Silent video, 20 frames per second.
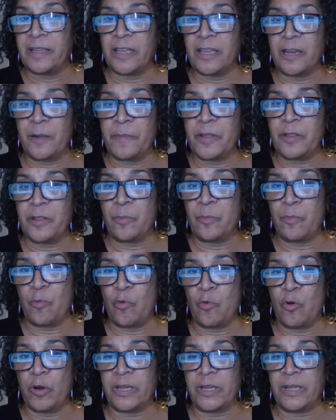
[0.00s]
get up in the
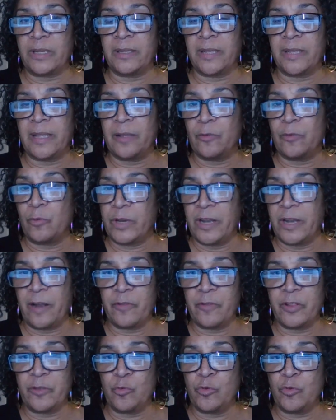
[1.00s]
morning,
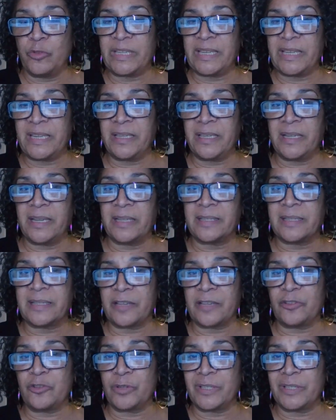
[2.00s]
whatever the routine is,
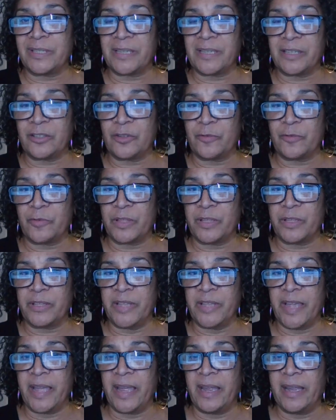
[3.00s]
set your intention for the
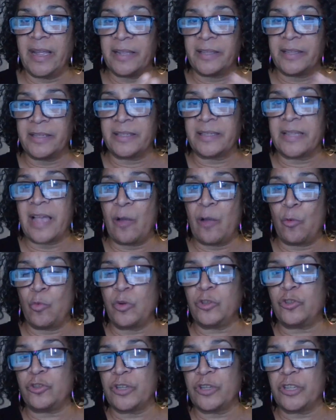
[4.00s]
day, decide
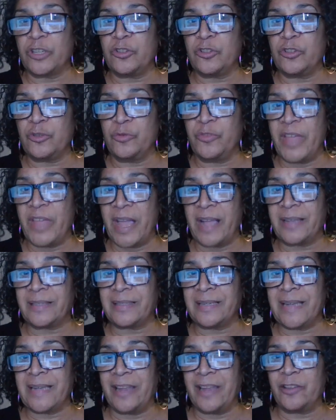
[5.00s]
what you're going to do
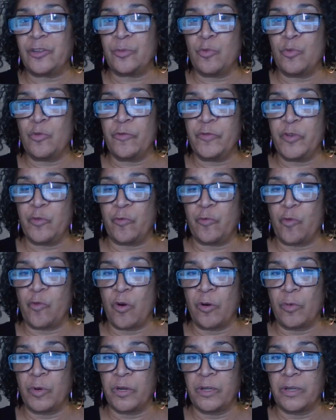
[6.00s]
that day to move you
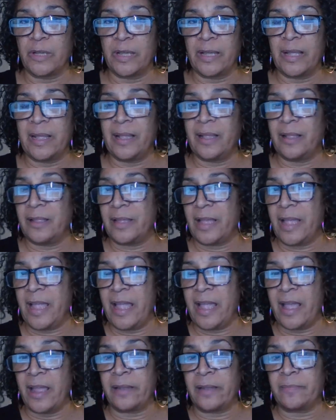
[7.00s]
forward.
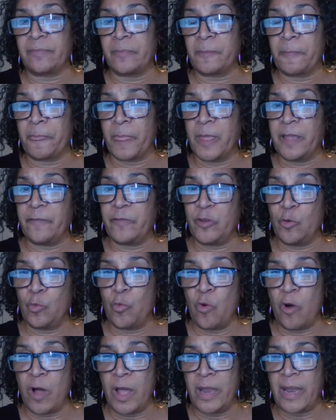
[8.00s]
And if
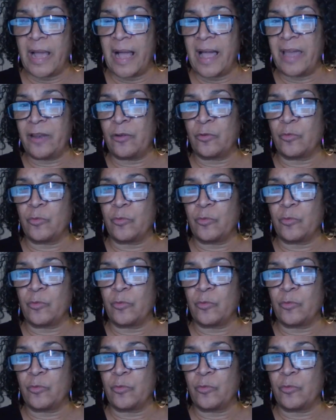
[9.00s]
you want, I